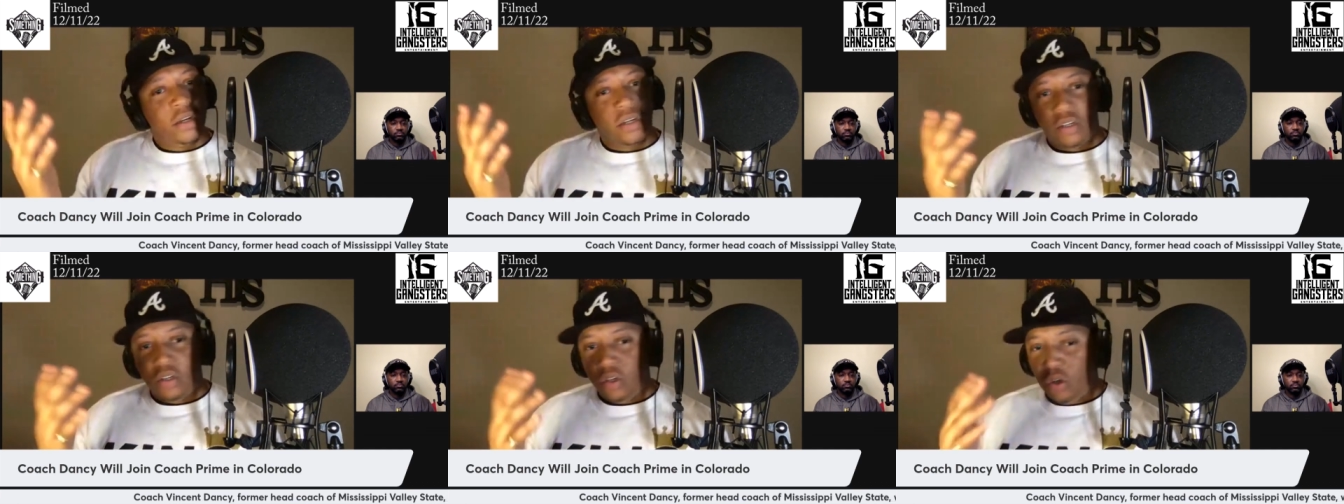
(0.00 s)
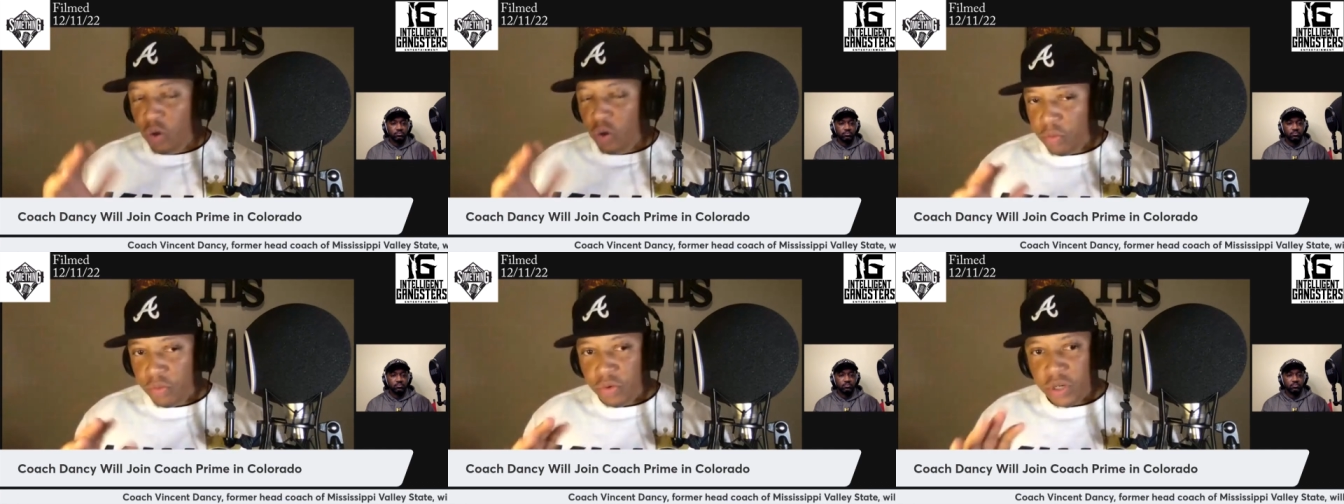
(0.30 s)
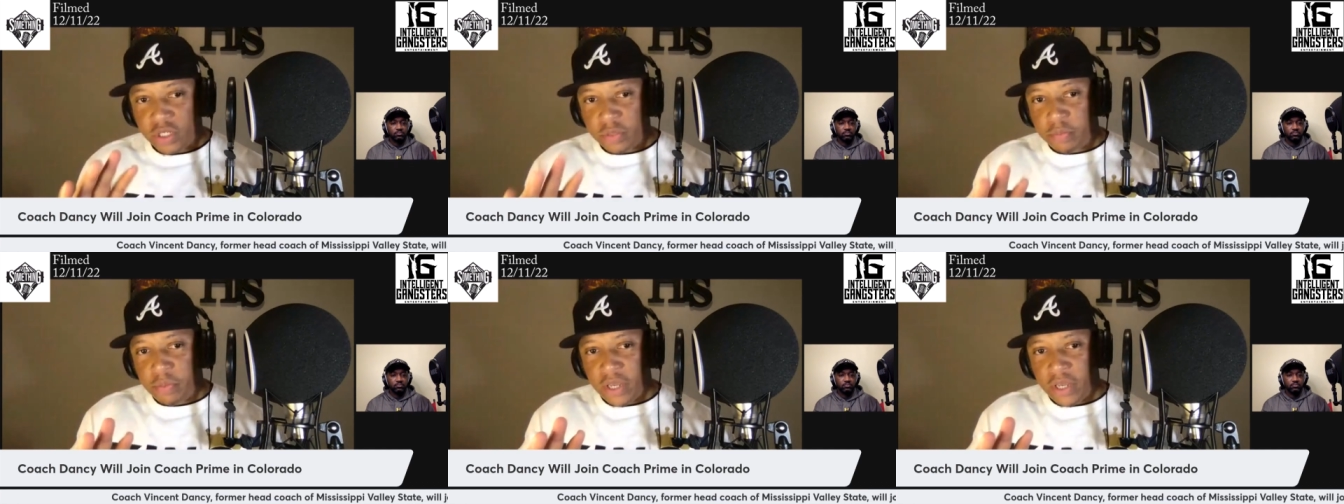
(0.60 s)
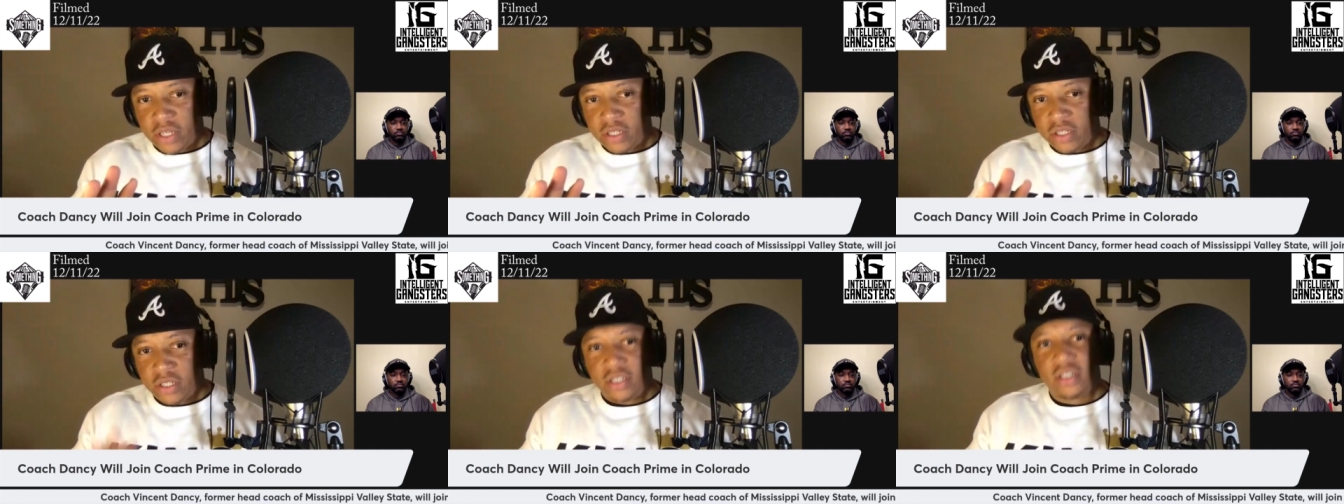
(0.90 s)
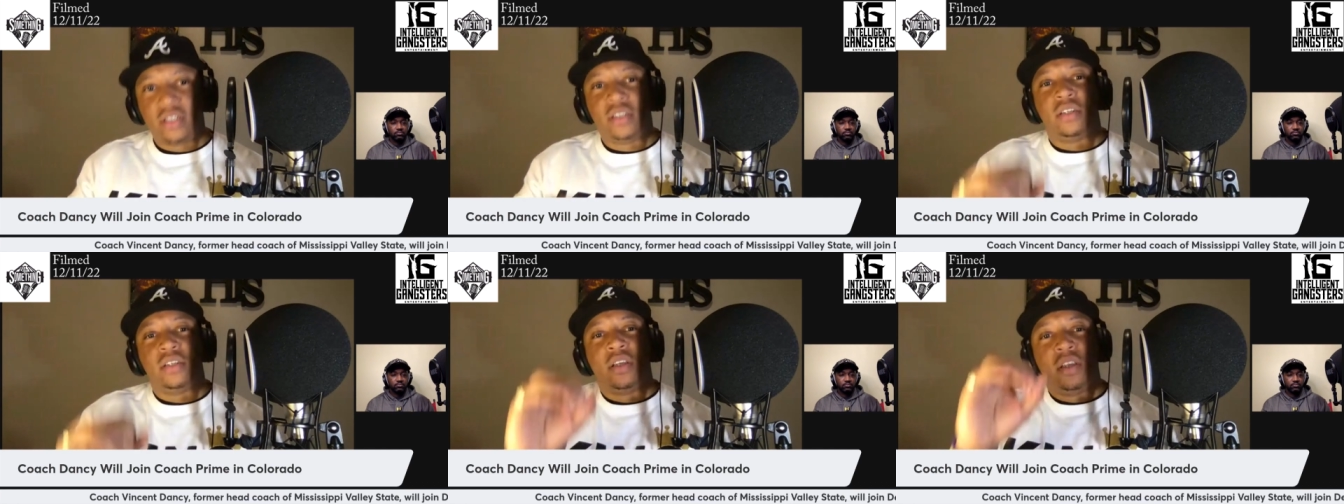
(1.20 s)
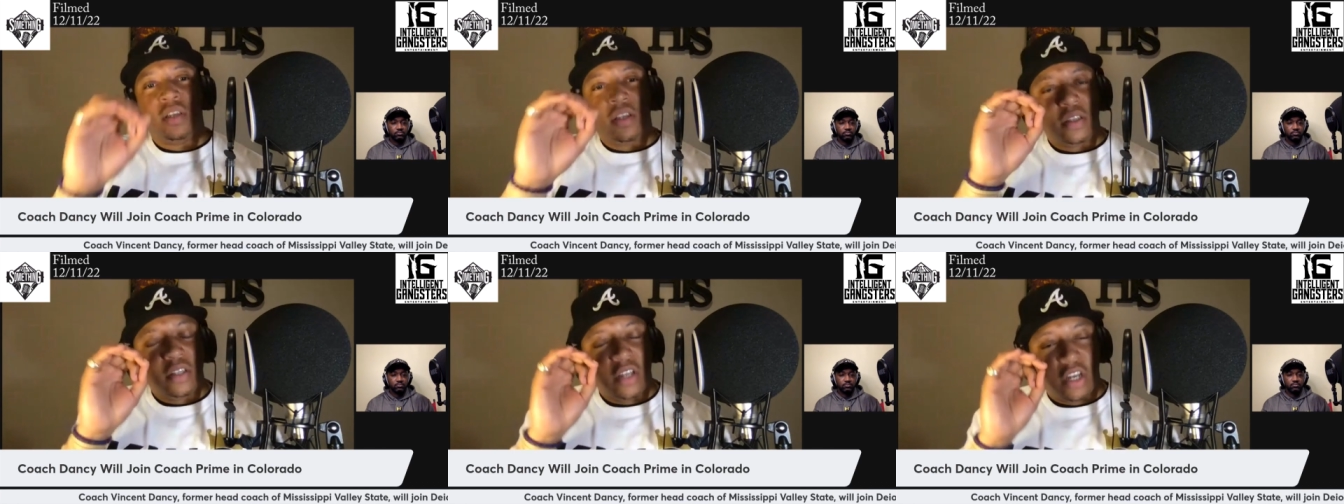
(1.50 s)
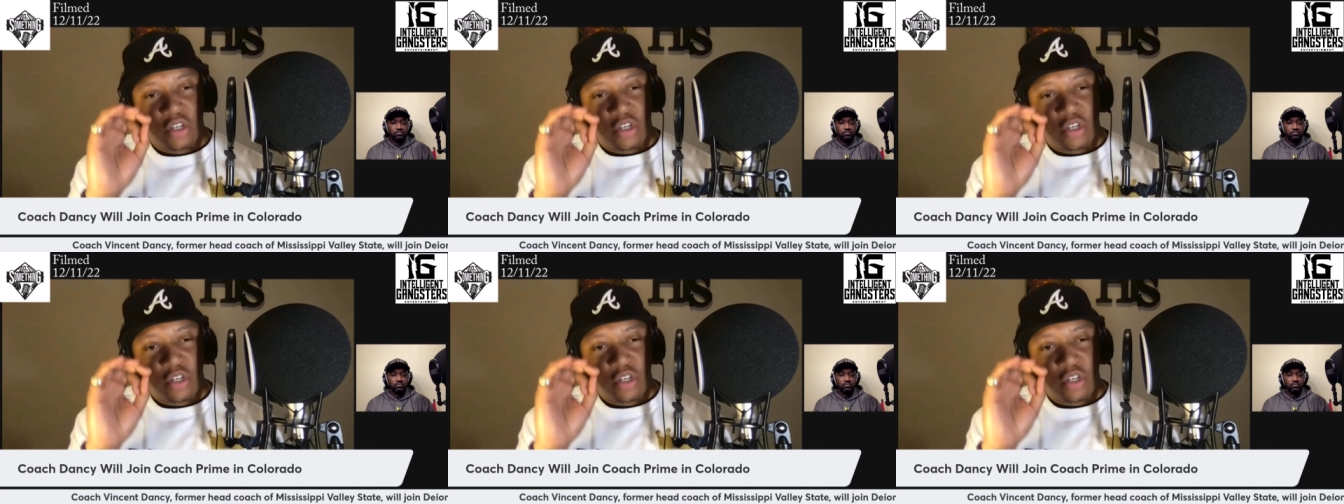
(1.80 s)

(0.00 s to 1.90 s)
numerous businesses that are